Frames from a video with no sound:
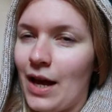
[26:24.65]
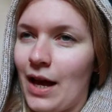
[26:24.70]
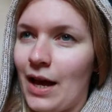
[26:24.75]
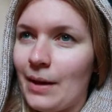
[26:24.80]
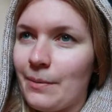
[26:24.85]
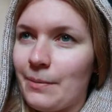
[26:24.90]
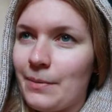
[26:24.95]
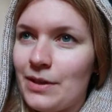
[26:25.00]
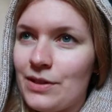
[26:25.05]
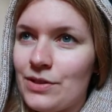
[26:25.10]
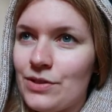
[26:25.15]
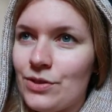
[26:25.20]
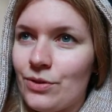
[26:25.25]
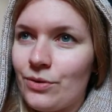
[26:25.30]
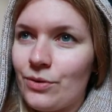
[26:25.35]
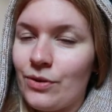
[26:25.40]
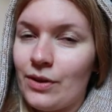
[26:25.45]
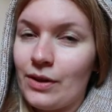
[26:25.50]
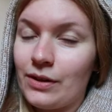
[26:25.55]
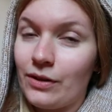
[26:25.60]
I'm
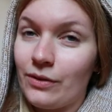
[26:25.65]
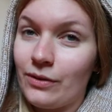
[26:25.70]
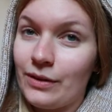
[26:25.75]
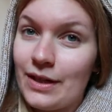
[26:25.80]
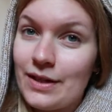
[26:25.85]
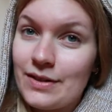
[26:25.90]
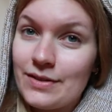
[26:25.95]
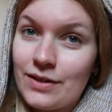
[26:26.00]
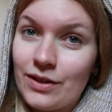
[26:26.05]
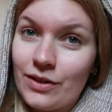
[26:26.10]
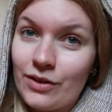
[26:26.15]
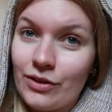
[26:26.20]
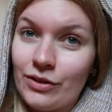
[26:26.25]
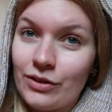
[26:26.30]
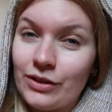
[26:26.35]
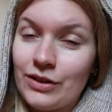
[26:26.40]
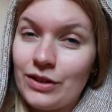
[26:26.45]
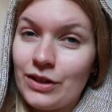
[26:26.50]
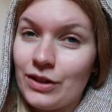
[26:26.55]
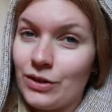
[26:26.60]
into The Loneliest
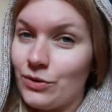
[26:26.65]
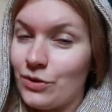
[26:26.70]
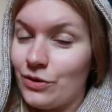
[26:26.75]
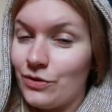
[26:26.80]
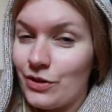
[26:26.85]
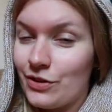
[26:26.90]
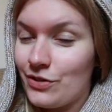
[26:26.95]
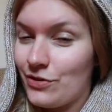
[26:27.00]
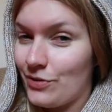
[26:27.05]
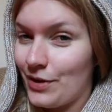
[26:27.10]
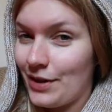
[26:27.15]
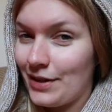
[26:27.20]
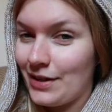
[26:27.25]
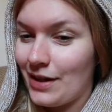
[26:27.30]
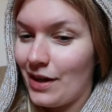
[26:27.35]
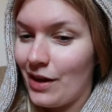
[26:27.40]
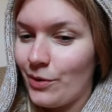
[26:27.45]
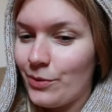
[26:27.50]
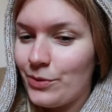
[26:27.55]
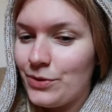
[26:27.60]
Girl in the Universe right
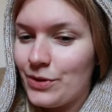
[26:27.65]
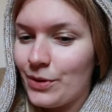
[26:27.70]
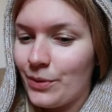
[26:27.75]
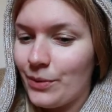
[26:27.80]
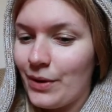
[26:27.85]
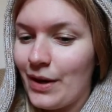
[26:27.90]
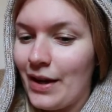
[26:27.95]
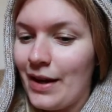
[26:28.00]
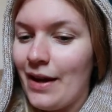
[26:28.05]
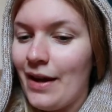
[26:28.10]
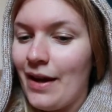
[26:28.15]
now, so